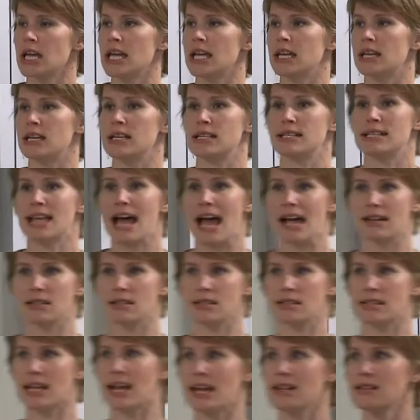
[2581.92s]
It is
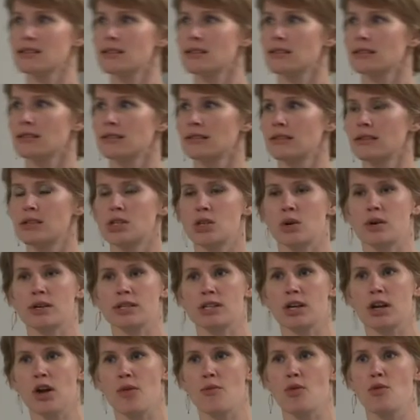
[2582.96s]
exercise,
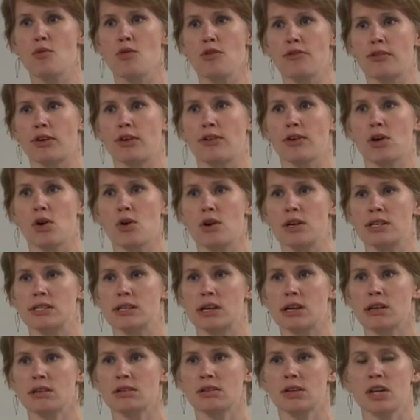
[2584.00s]
short-term remover of
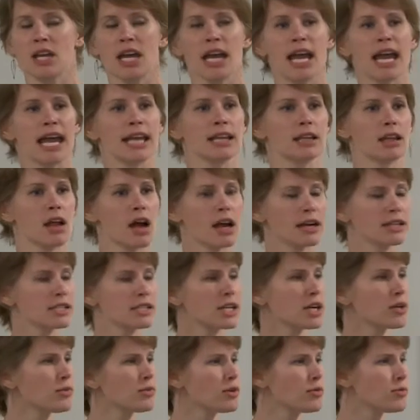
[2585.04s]
cortisol, and
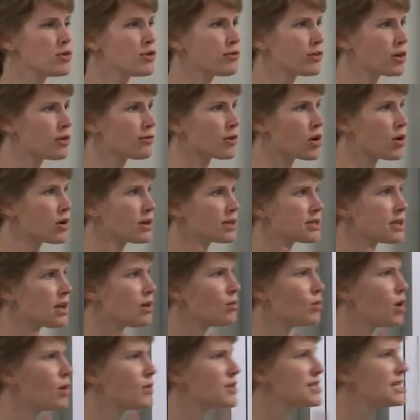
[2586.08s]
long-term remover of
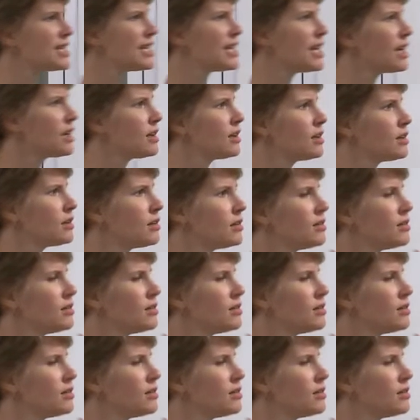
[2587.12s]
cortisol, what was it again?